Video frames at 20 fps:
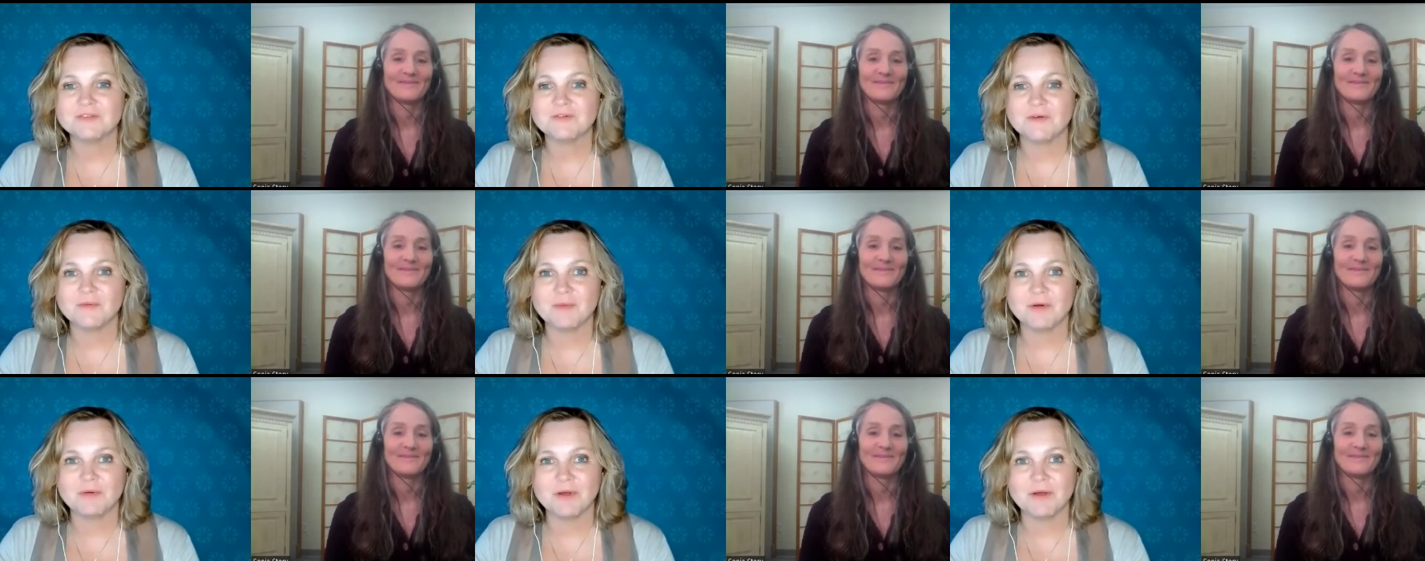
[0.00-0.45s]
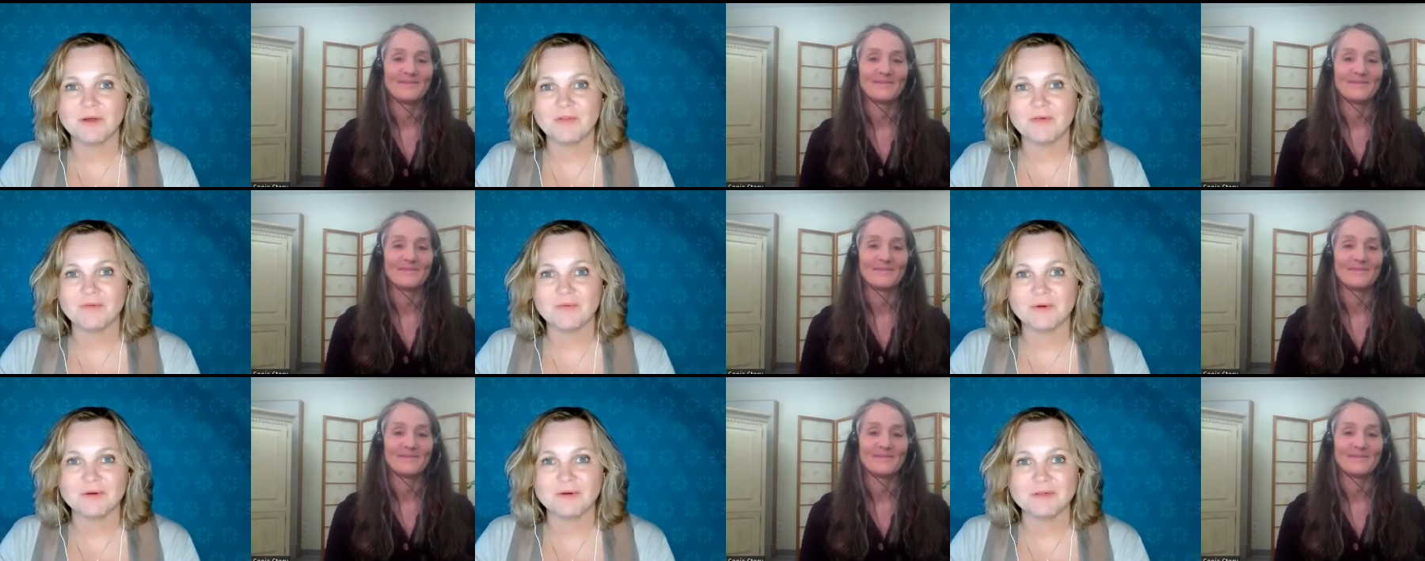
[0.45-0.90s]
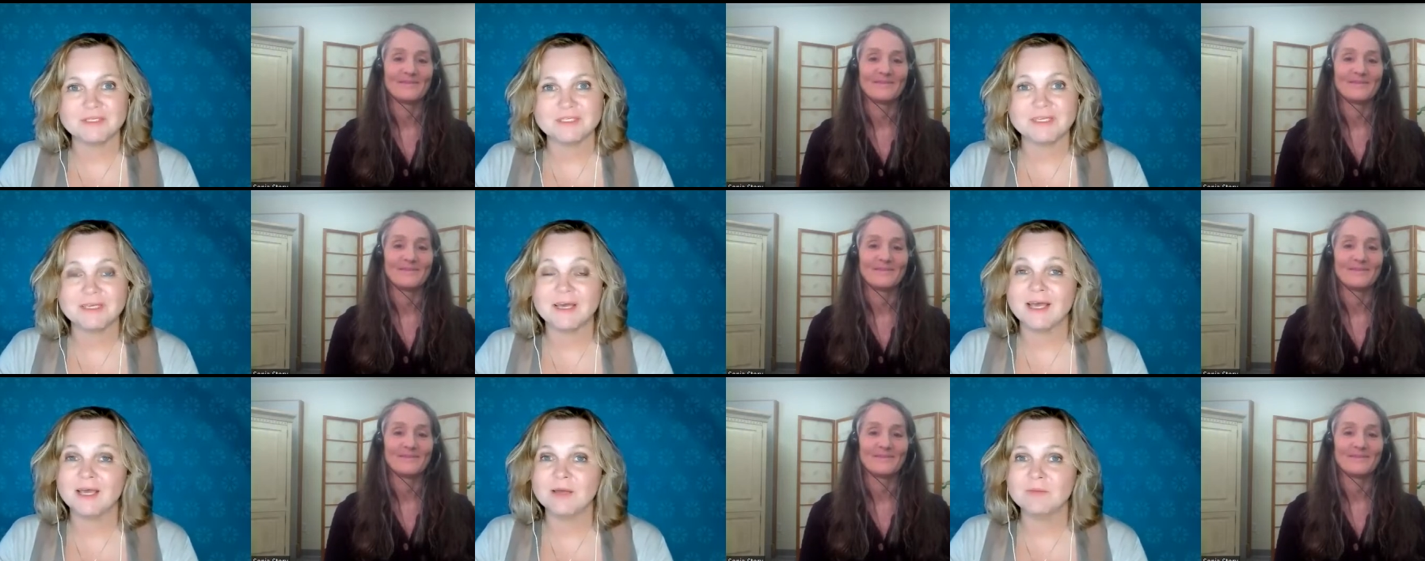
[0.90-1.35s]
Speaker 1: from around the world.
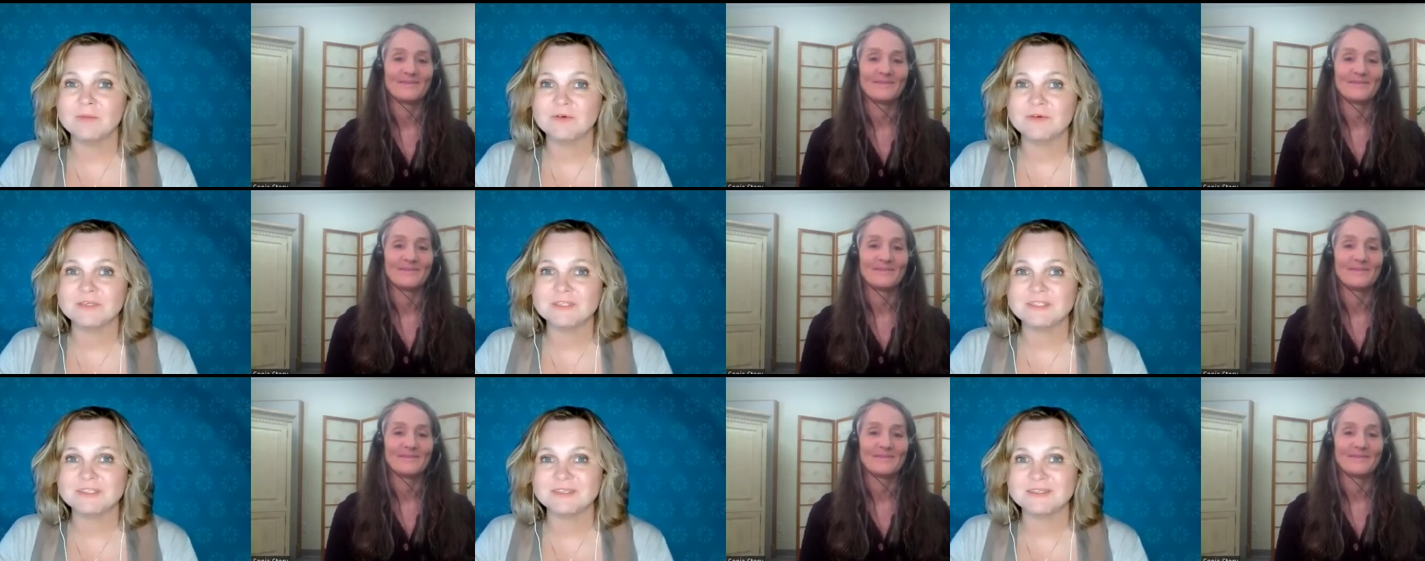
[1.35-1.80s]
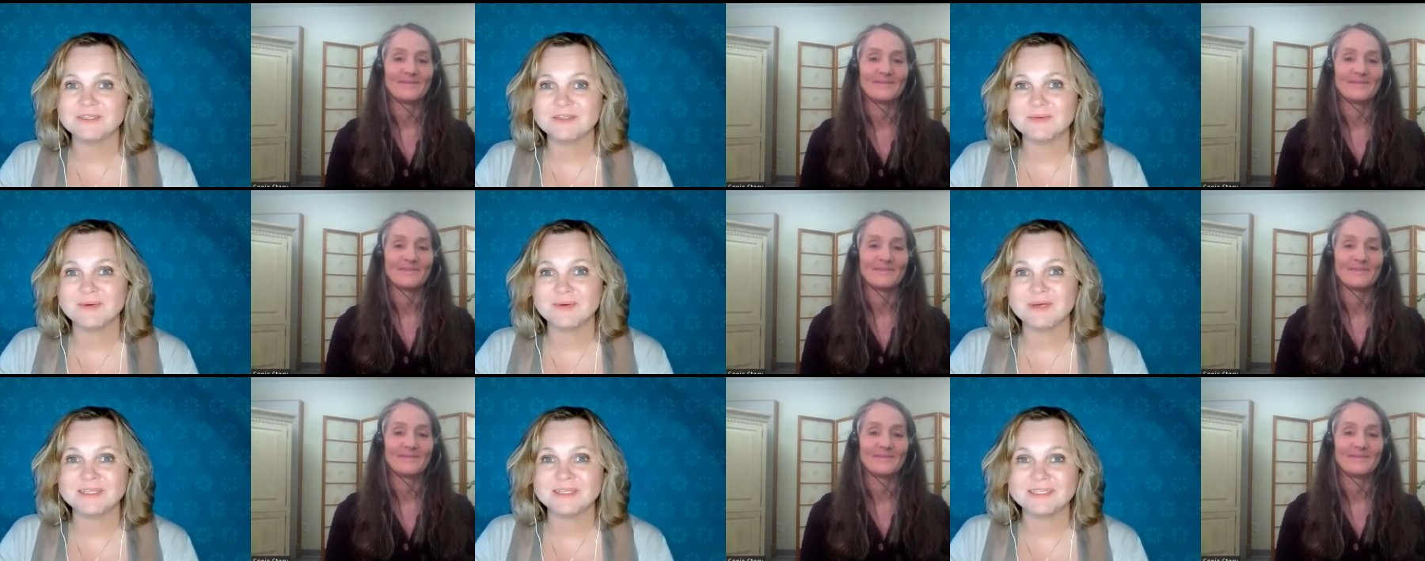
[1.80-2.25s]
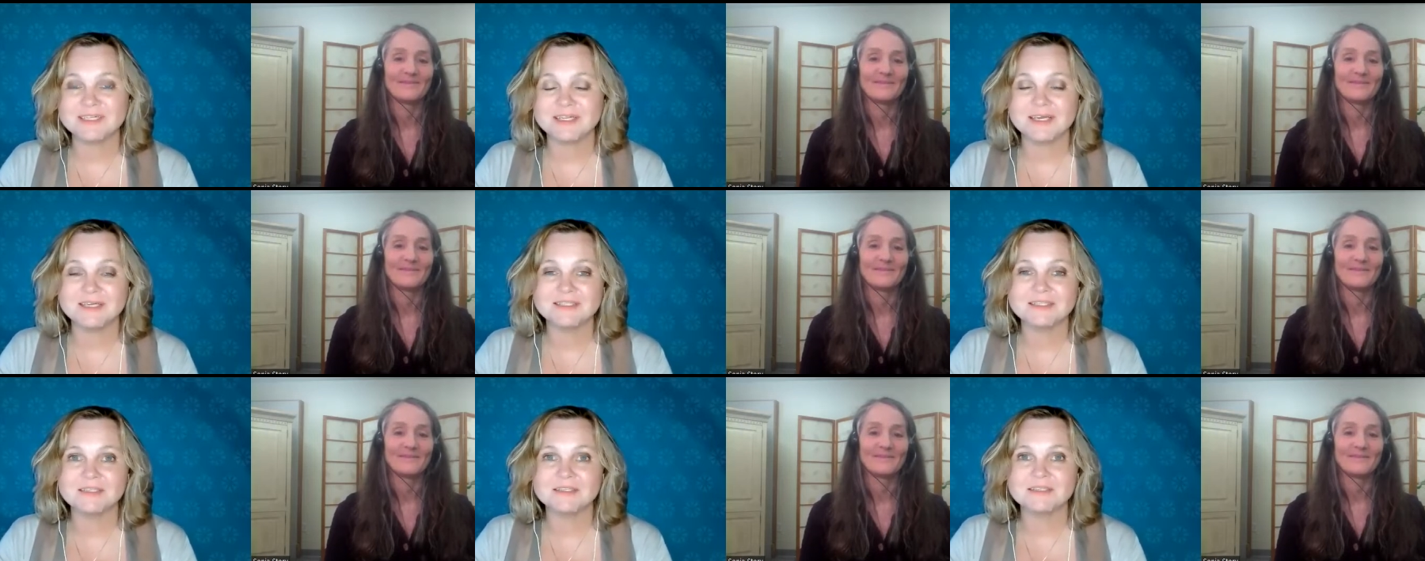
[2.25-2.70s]
I'm Kristen Schwartz,
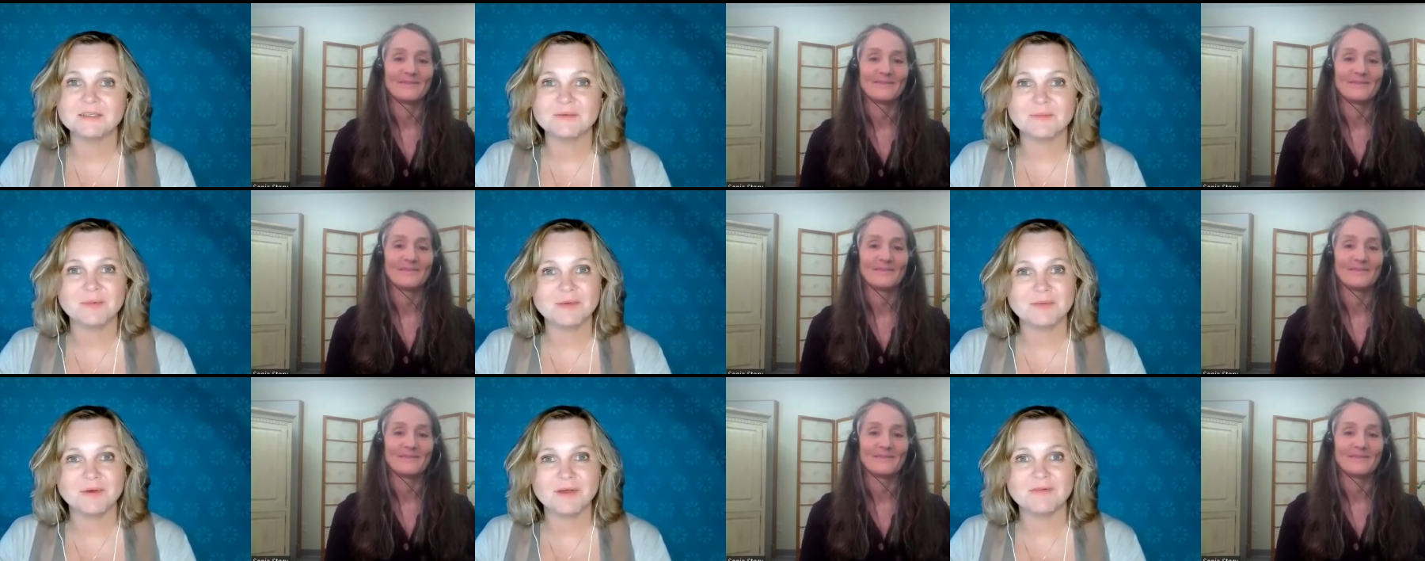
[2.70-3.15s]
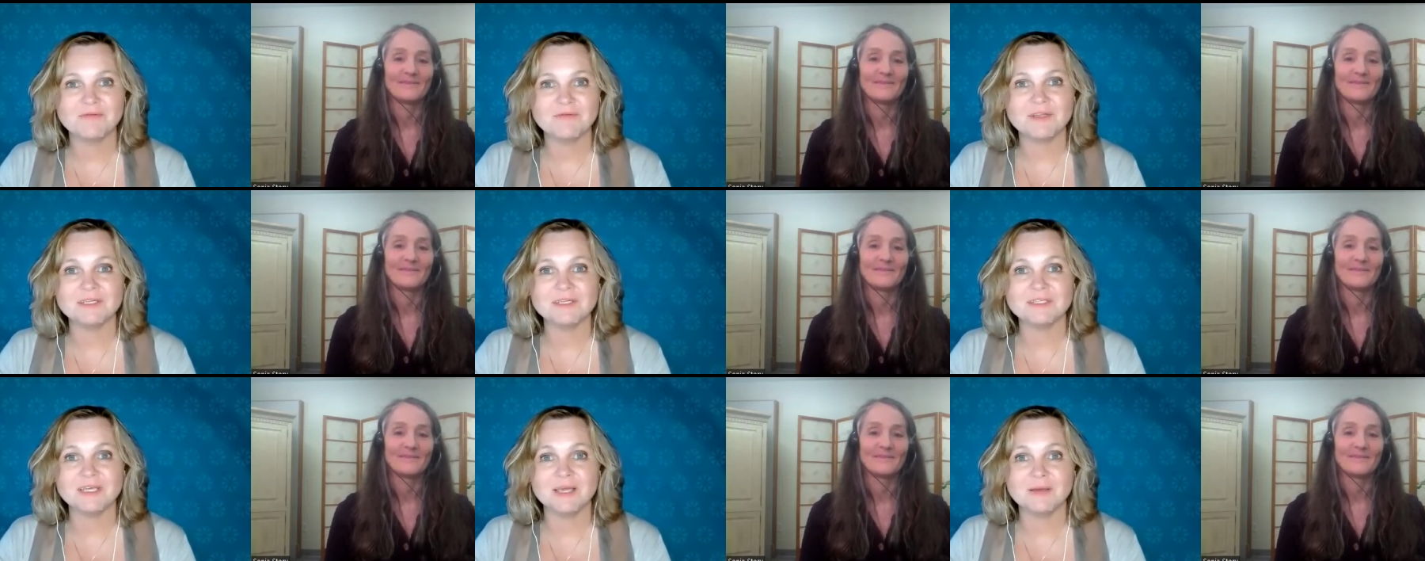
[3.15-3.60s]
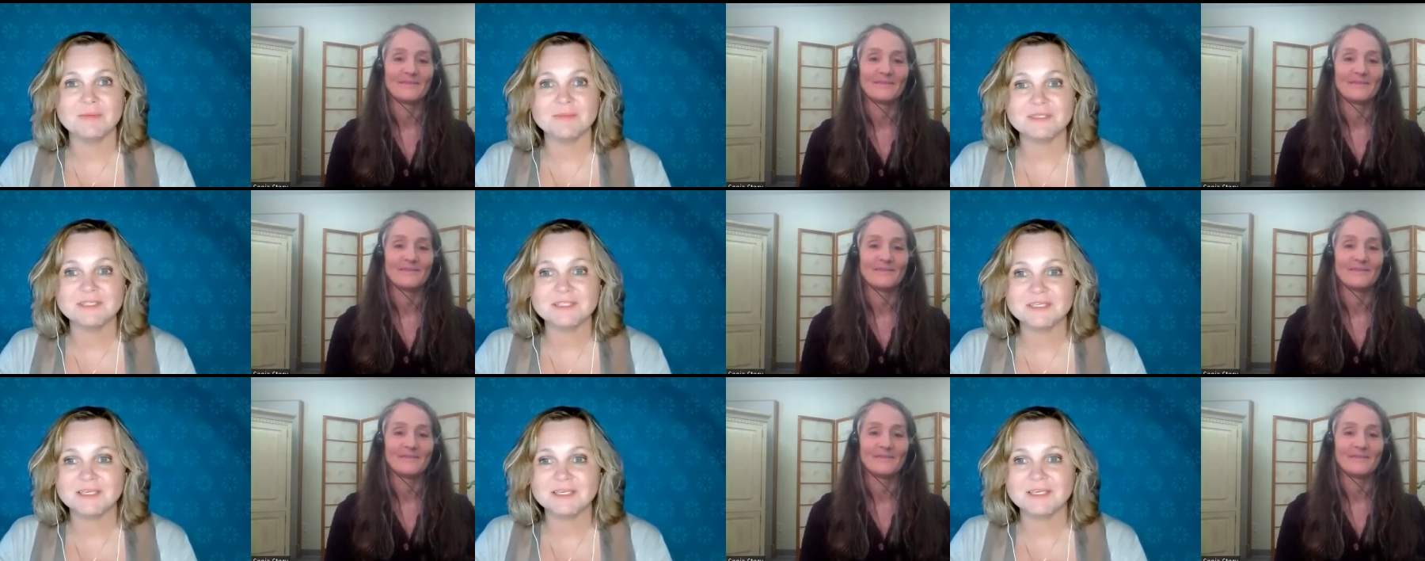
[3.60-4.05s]
licensed midwife and
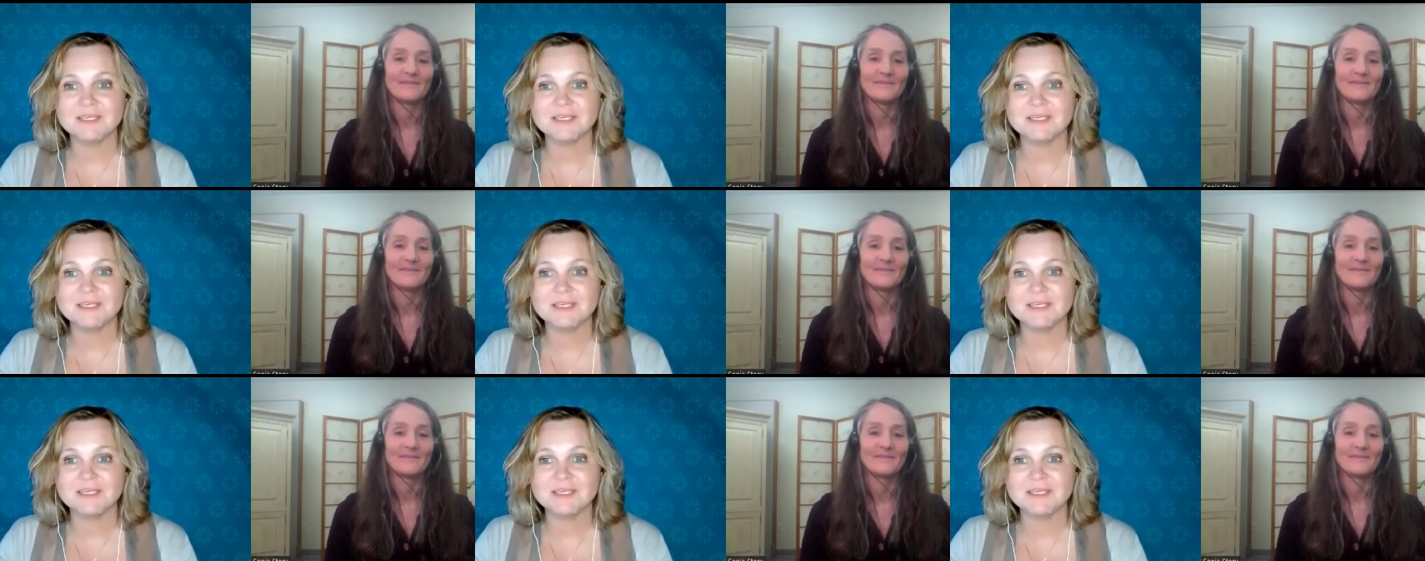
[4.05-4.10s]
MC